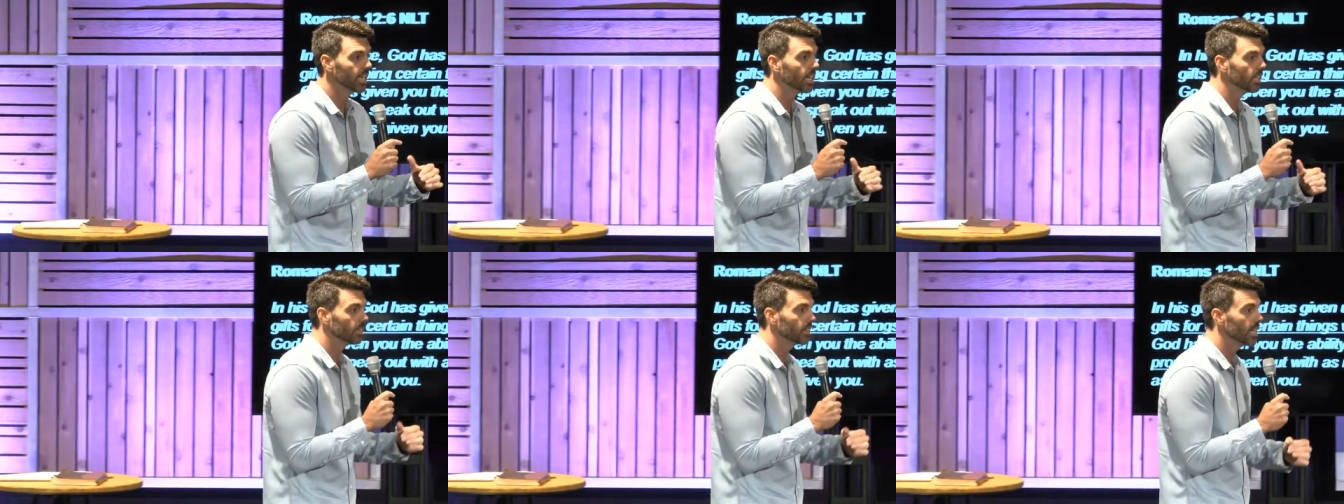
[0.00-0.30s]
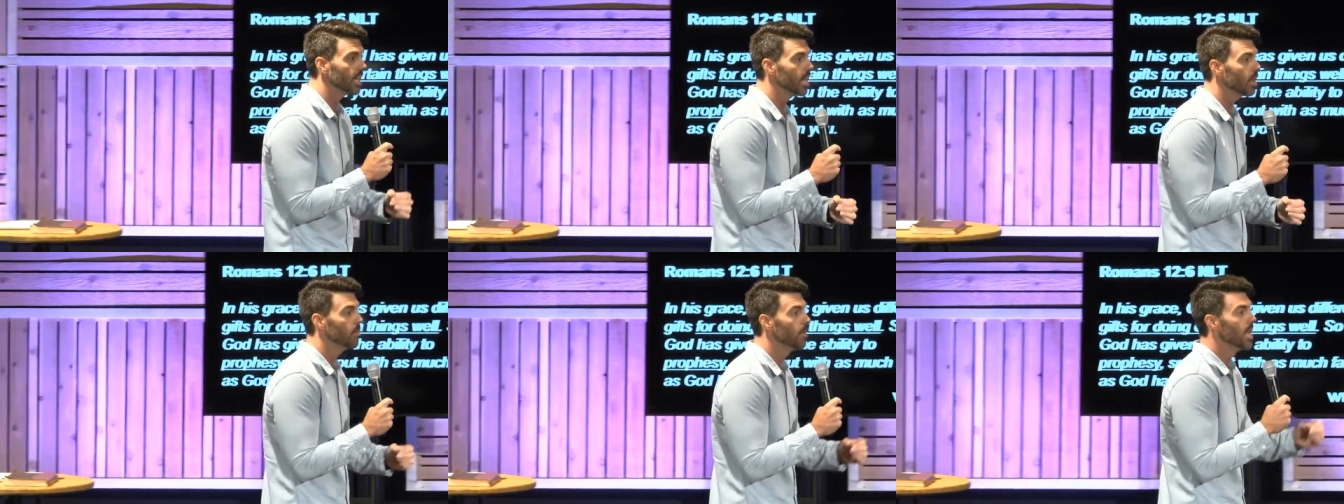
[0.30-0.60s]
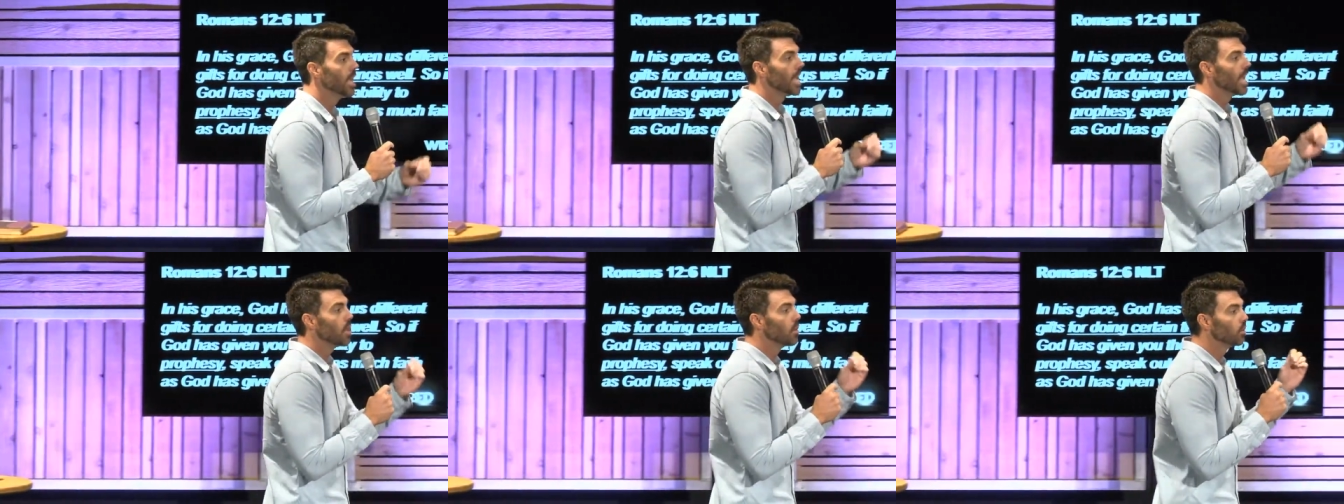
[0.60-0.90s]
them.
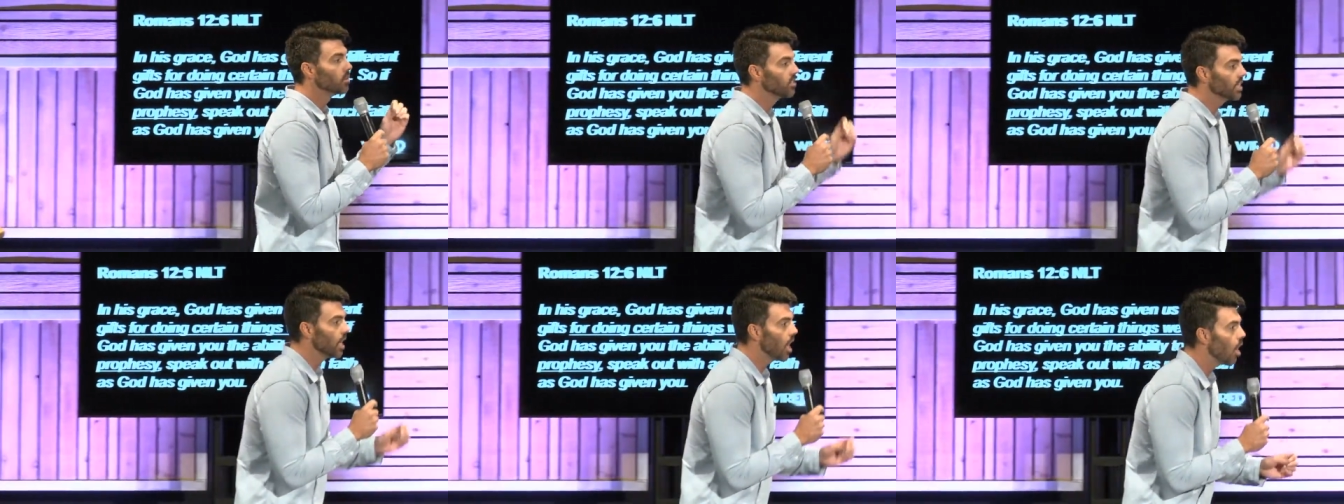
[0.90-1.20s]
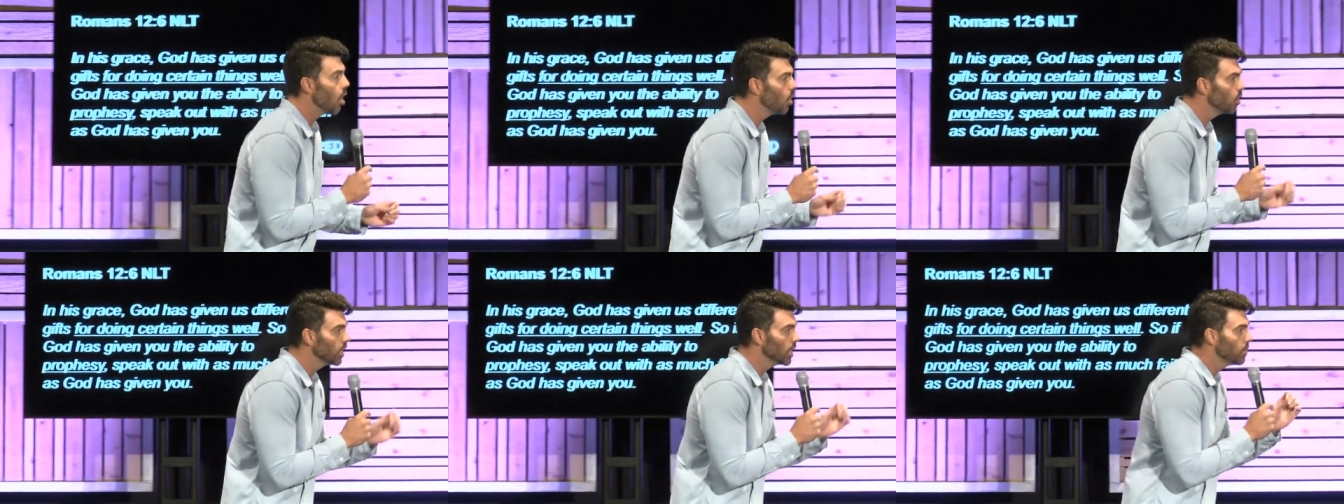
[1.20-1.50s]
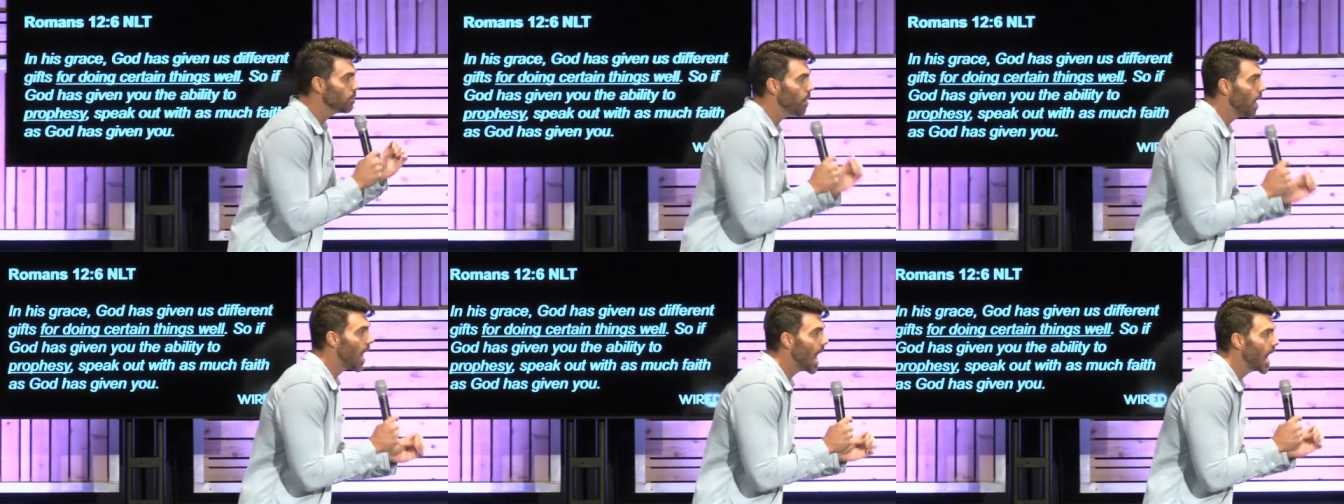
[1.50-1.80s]
It was only
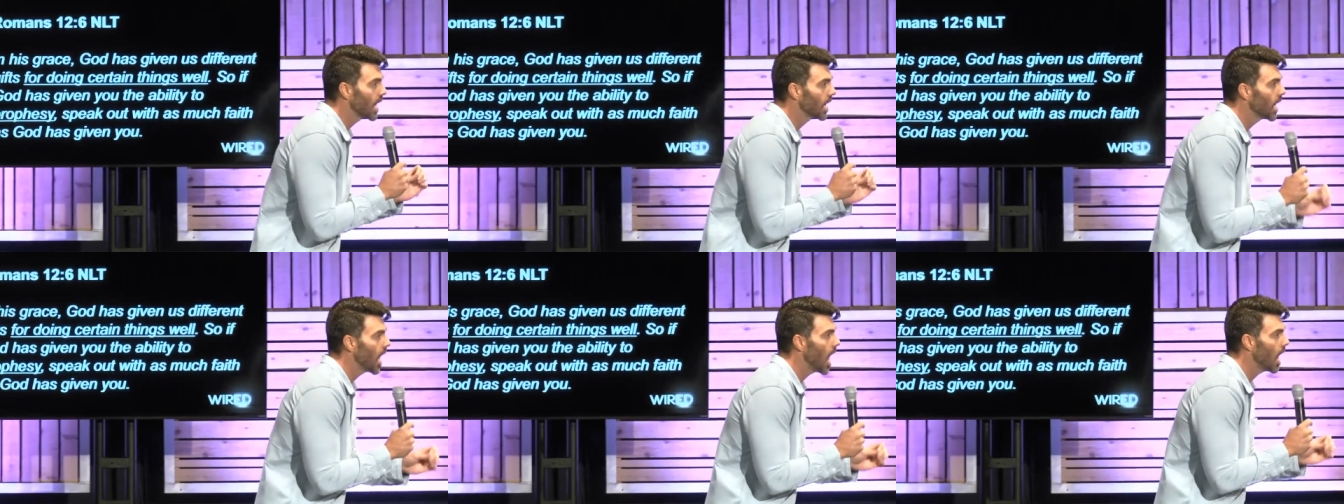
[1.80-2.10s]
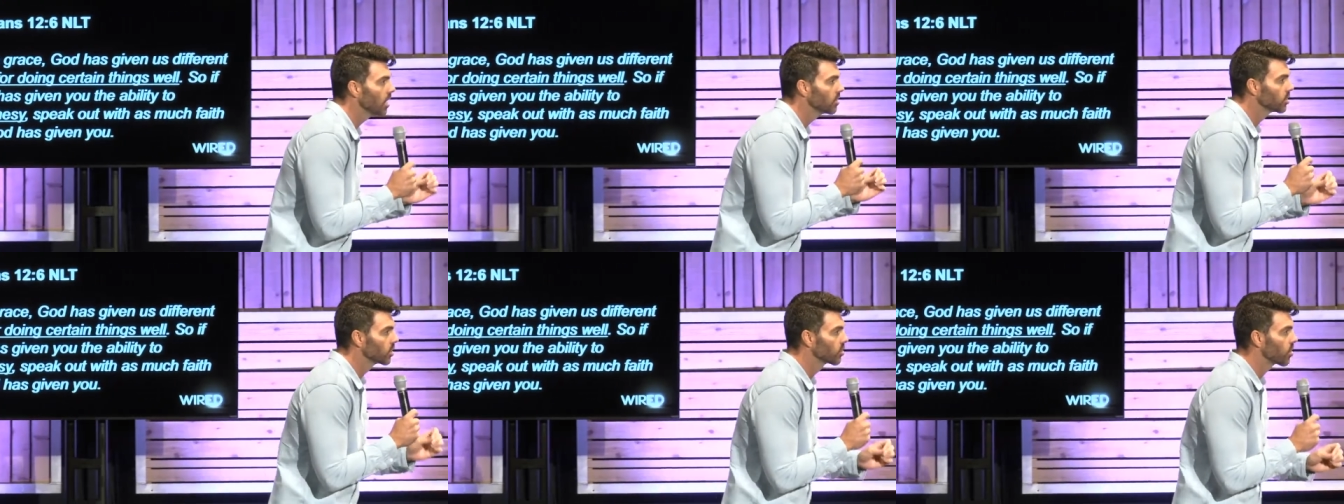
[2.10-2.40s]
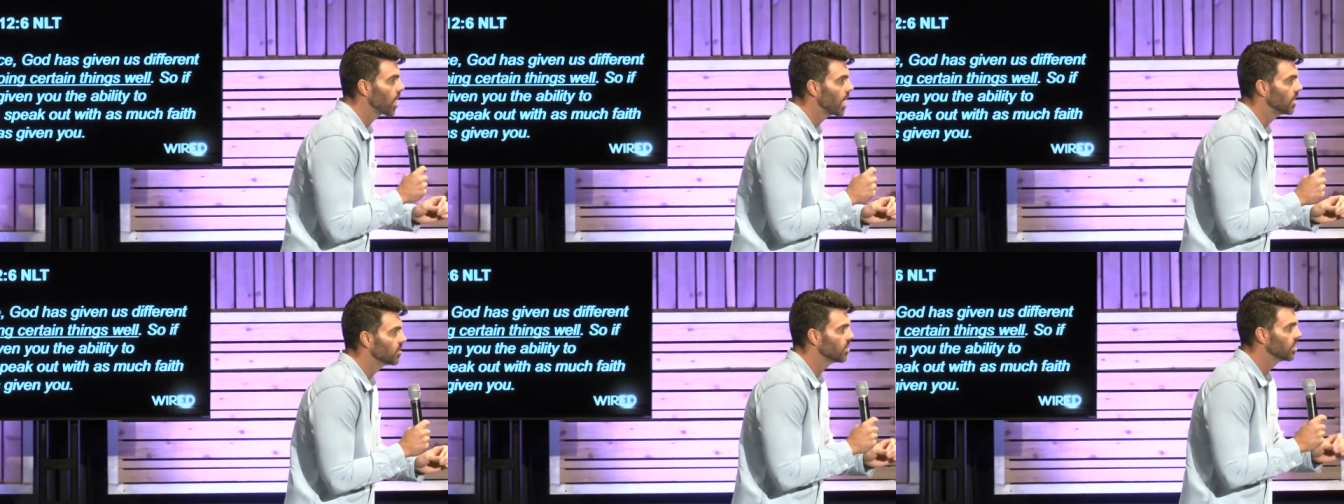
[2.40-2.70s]
by God's grace, His